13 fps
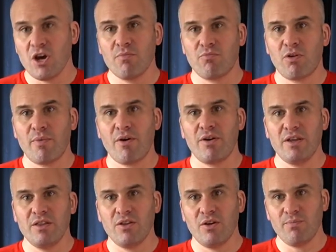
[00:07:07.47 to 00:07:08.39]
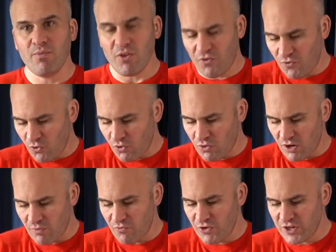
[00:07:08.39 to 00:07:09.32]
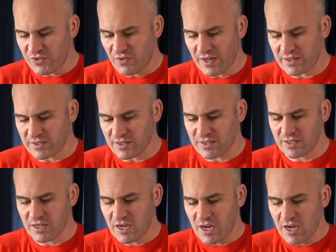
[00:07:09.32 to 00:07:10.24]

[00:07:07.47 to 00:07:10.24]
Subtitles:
primarily the forearm wrist flexors.